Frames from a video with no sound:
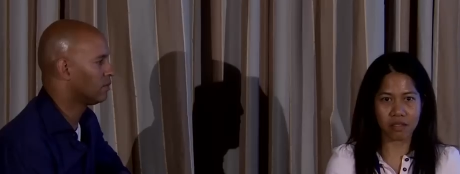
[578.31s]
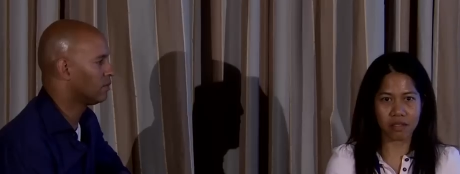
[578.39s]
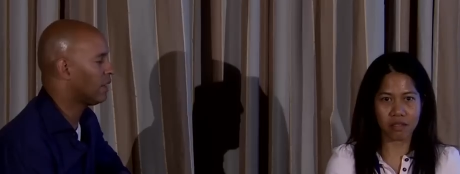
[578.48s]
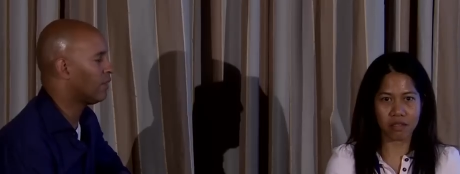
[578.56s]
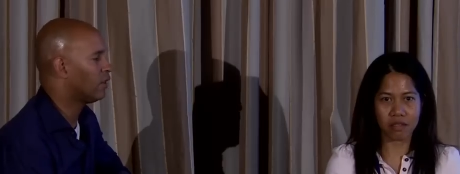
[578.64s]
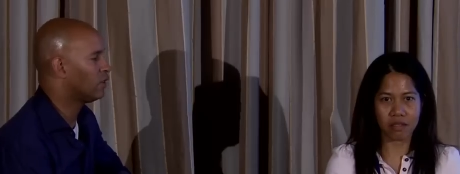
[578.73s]

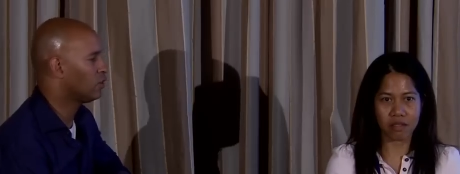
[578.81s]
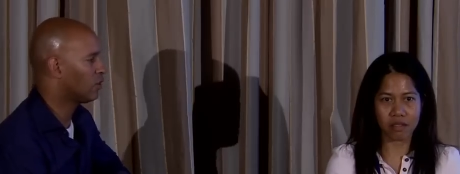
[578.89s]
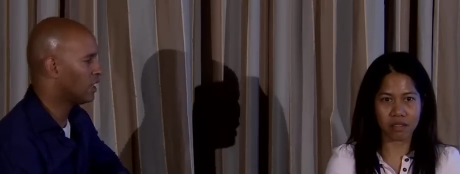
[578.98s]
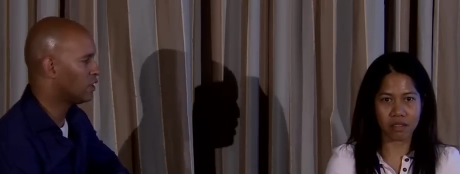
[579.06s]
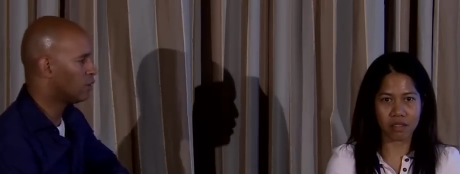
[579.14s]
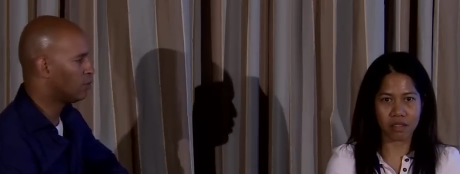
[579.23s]
Speaker 1: five hundred
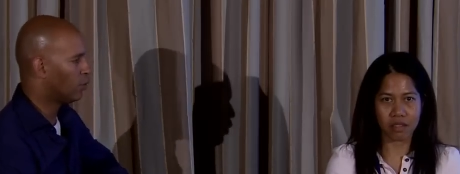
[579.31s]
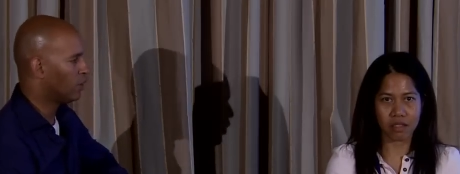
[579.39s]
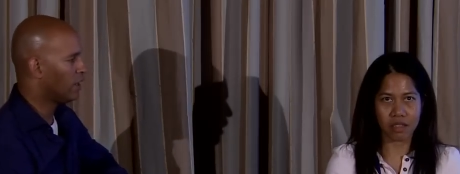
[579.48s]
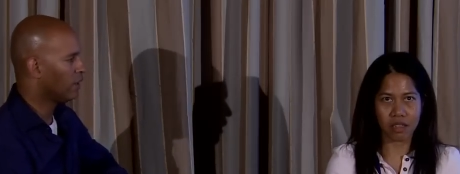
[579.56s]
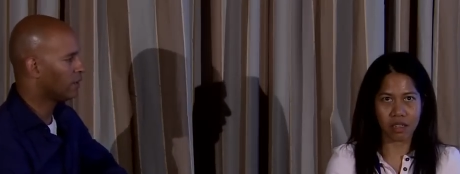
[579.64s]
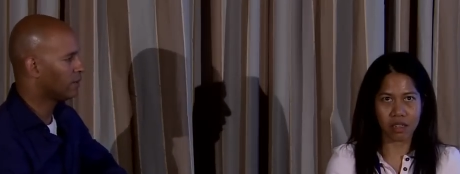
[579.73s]
cases per
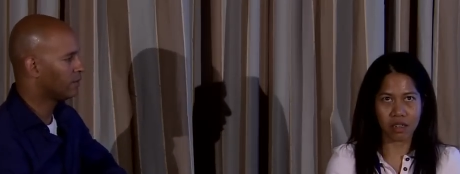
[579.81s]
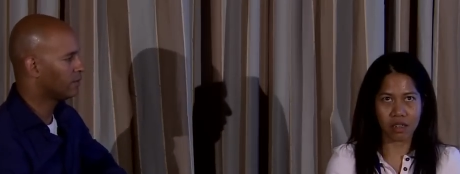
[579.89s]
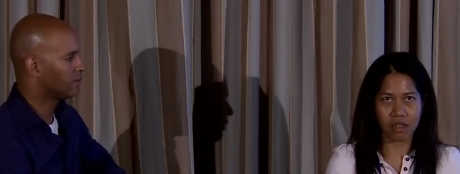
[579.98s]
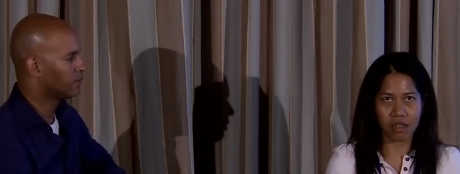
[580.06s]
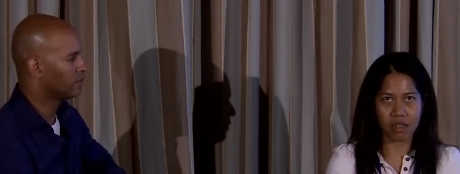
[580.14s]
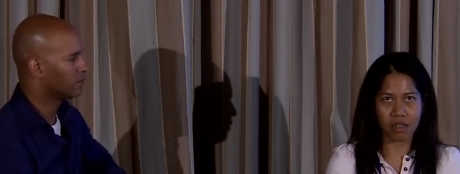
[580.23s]
year?
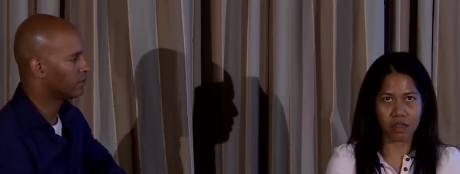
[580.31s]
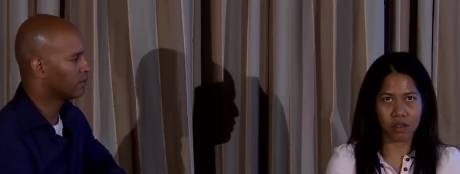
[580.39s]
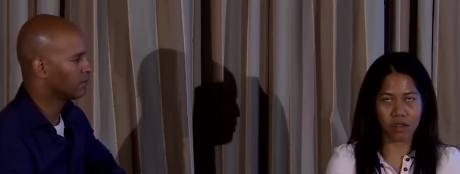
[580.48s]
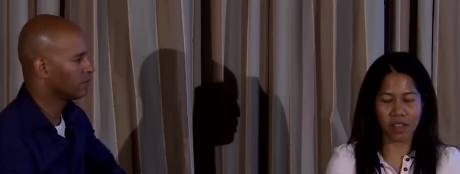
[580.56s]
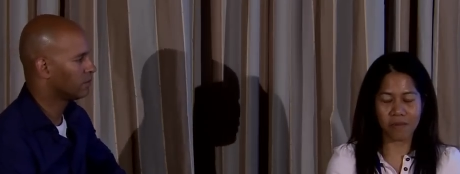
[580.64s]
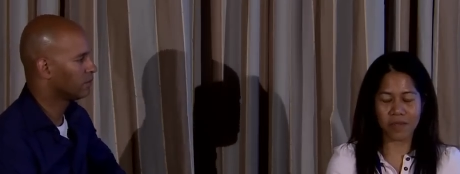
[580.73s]
Speaker 2: Oh
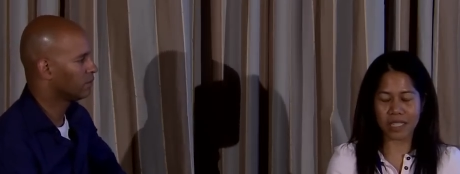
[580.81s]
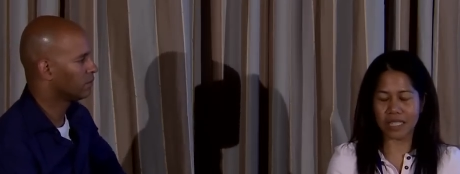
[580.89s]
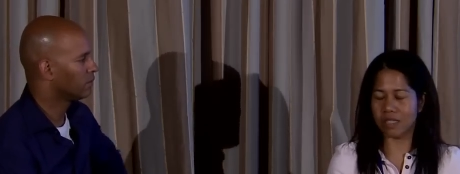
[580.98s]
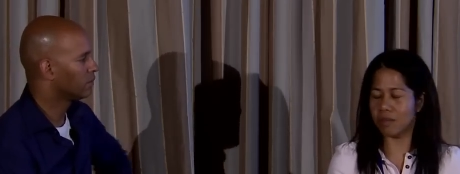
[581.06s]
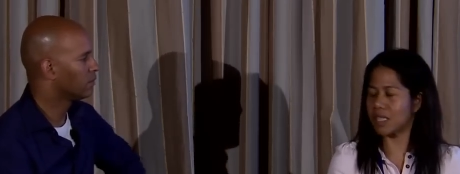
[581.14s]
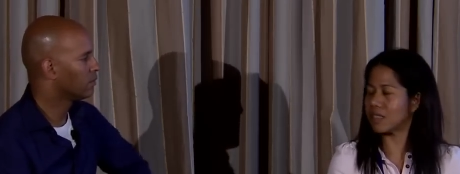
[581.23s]
no, every
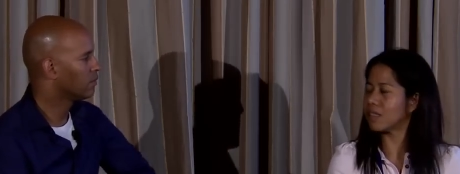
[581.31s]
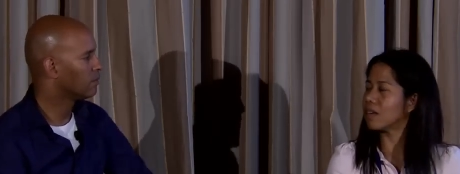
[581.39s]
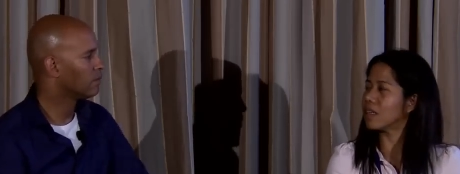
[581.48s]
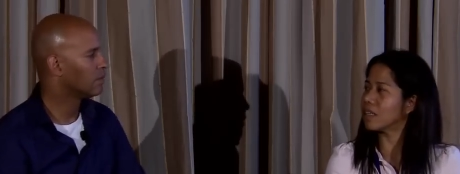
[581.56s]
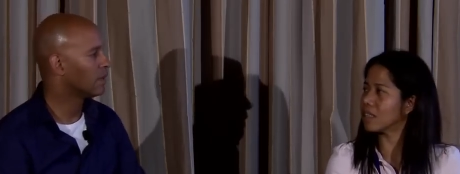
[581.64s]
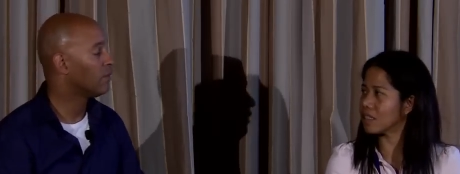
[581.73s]
six months,
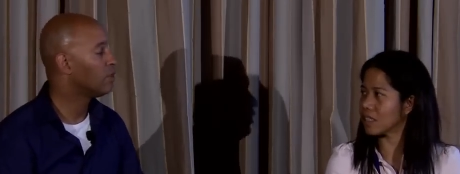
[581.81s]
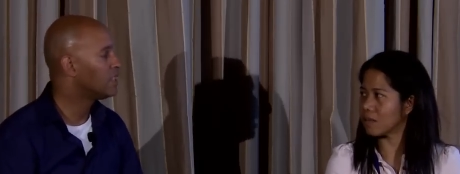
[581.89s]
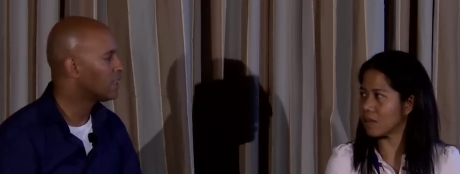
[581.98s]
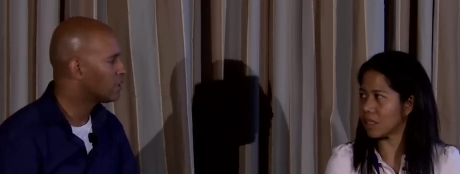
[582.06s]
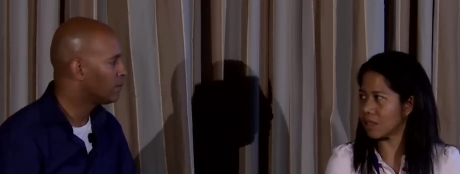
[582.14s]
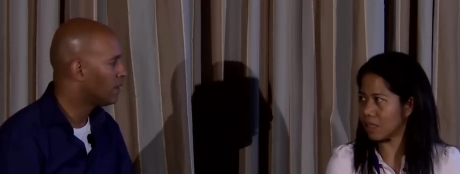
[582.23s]
sorry.
Speaker 1: Every
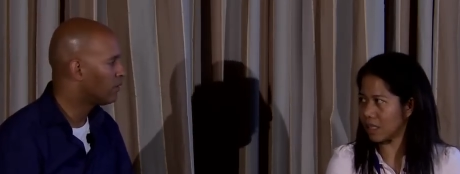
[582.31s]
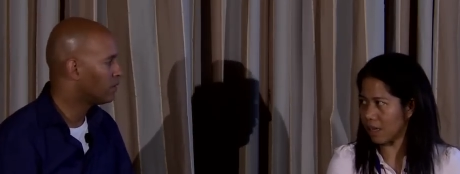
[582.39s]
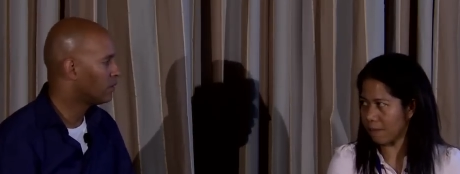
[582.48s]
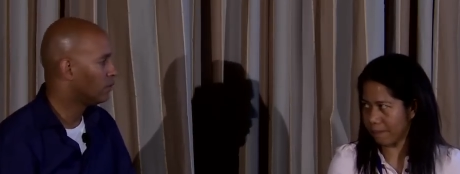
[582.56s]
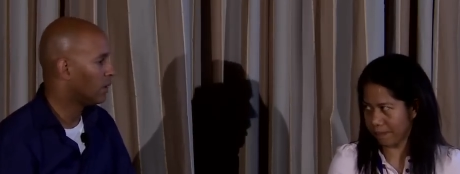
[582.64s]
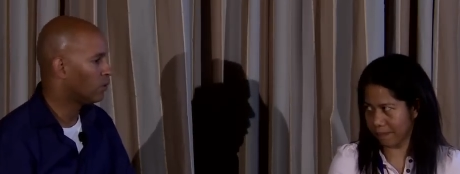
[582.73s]
six months? Yeah.
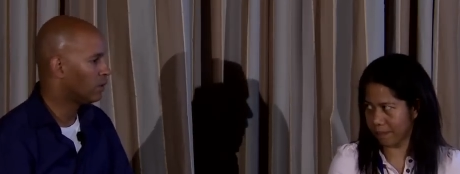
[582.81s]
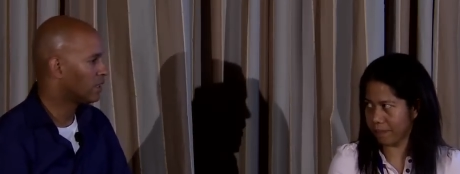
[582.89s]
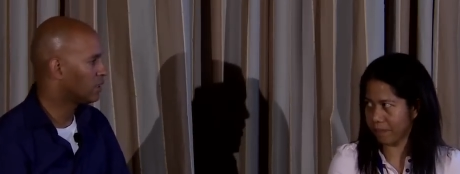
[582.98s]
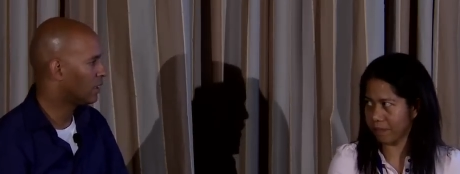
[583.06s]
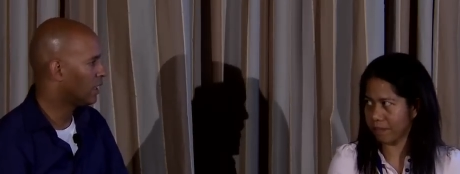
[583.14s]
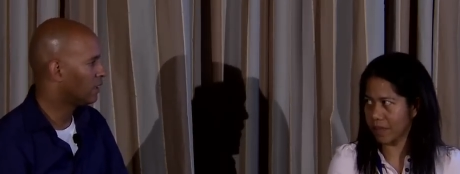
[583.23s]
Wow, that's
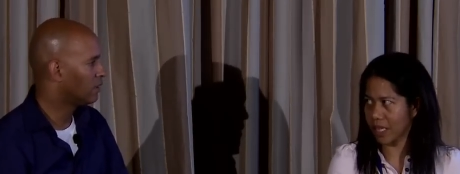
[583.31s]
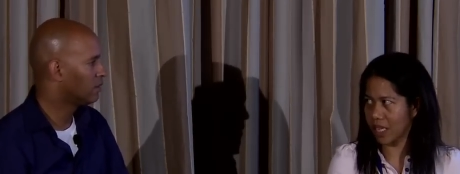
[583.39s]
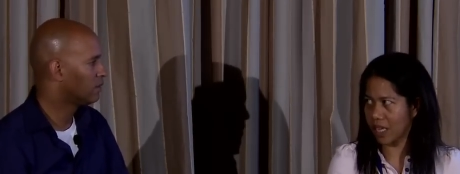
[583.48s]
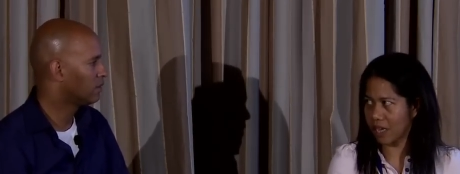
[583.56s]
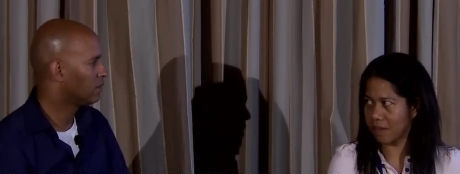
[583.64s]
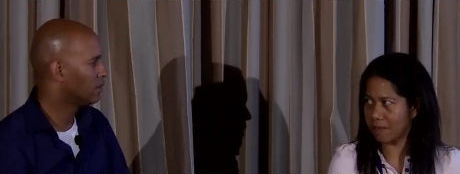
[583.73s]
a lot.
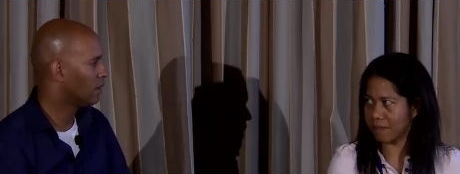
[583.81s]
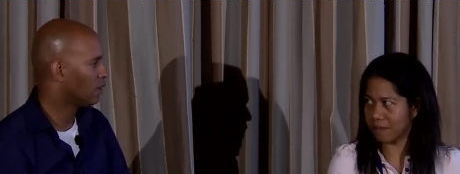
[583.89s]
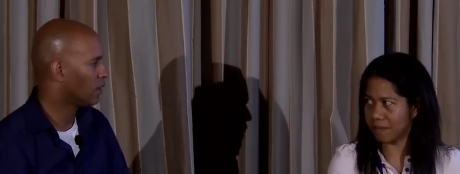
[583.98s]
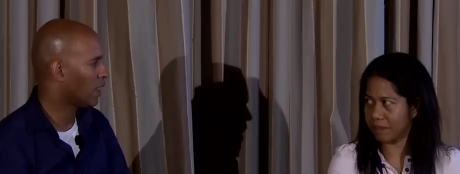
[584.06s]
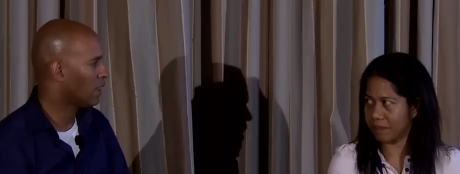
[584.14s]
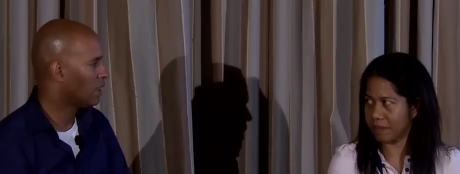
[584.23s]
Yeah.
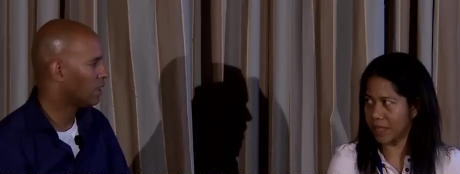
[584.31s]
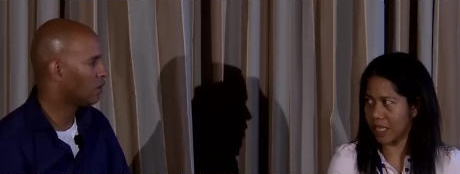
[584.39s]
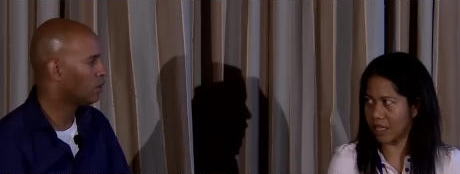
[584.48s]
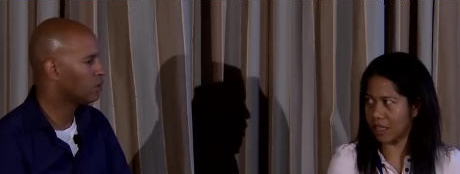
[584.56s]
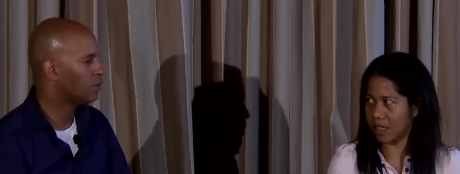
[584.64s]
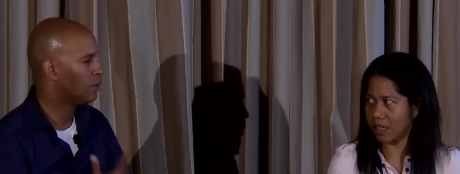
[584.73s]
Okay, and
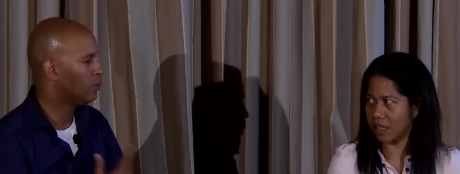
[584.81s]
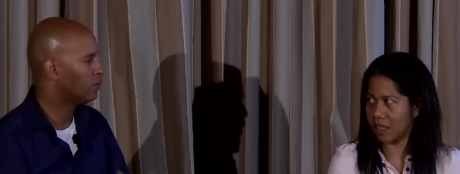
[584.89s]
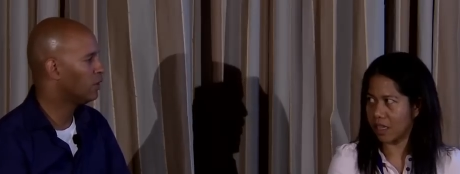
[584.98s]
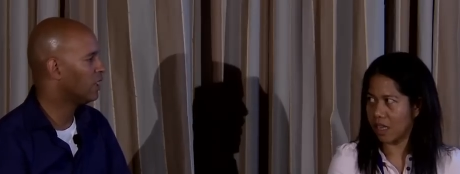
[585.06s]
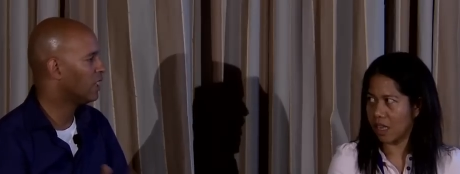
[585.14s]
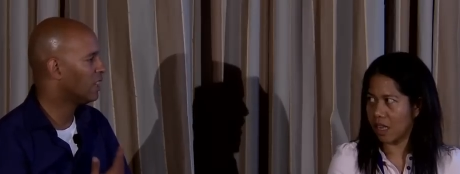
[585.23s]
those people,
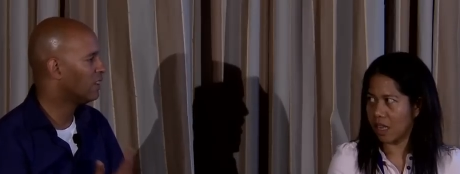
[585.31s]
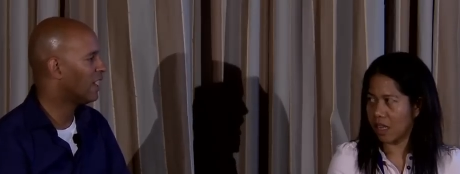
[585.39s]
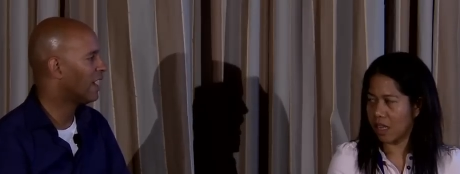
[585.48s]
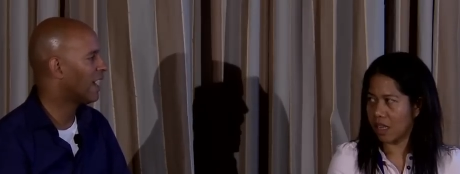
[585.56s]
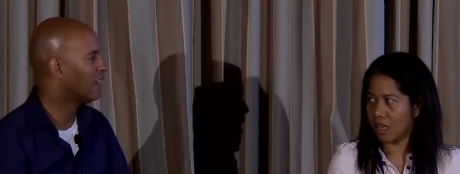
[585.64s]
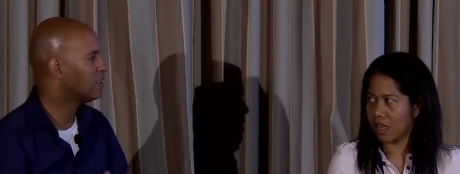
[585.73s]
do they get
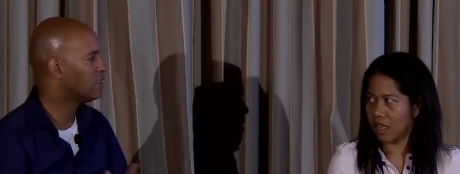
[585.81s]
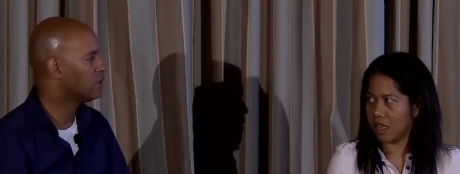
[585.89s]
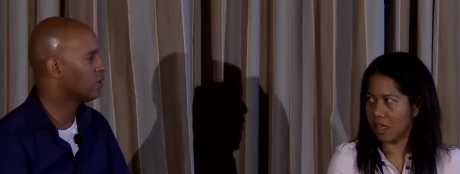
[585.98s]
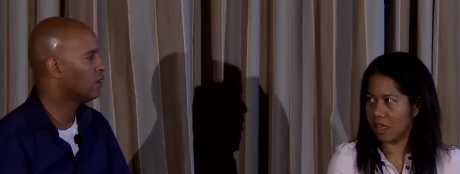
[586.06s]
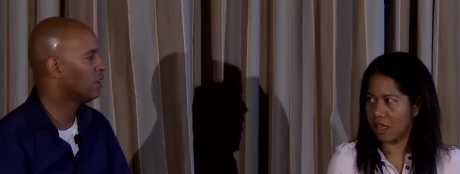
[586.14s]
dialysis or